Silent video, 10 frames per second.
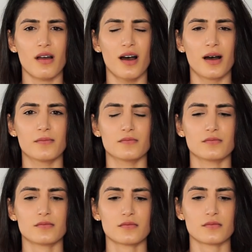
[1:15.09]
to
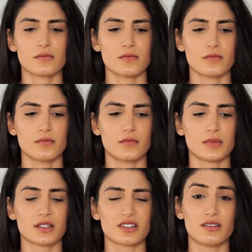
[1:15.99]

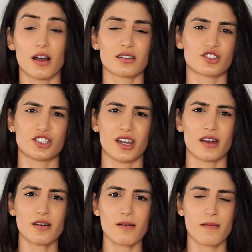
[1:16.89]
not
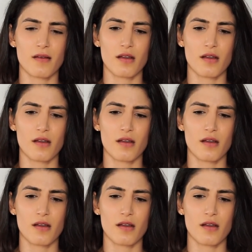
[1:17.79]
share.